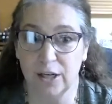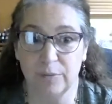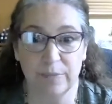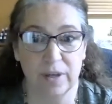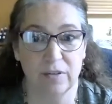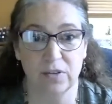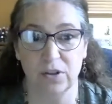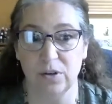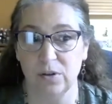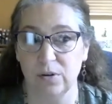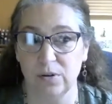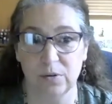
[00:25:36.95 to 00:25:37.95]
If
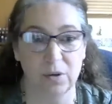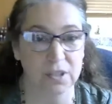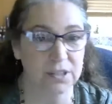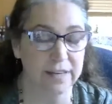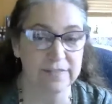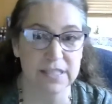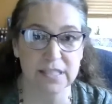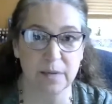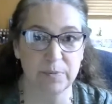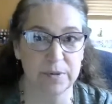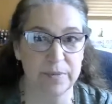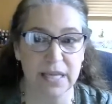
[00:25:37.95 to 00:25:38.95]
you love the
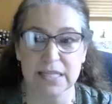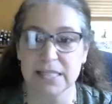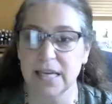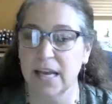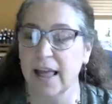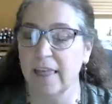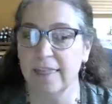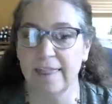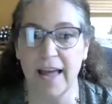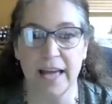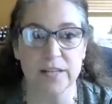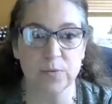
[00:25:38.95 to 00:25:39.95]
supplements,
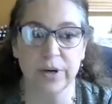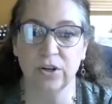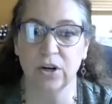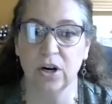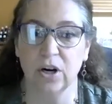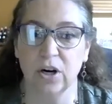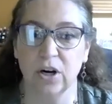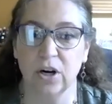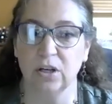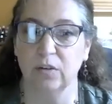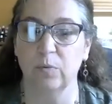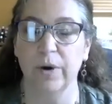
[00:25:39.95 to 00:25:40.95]
that's where your
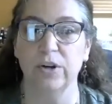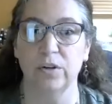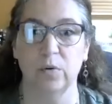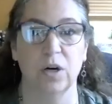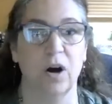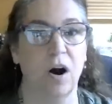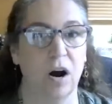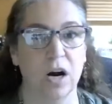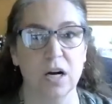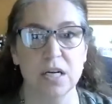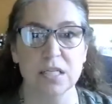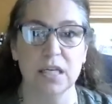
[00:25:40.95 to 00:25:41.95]

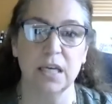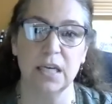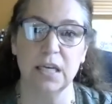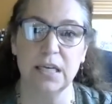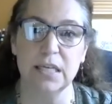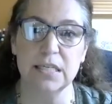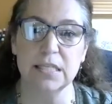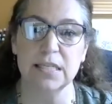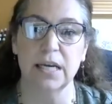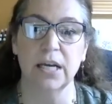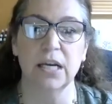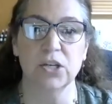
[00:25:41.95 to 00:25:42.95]
heart is.
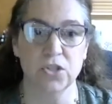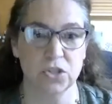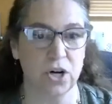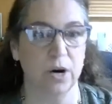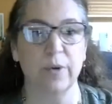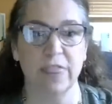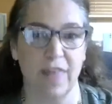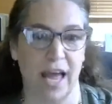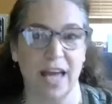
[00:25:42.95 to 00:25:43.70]
Start with that.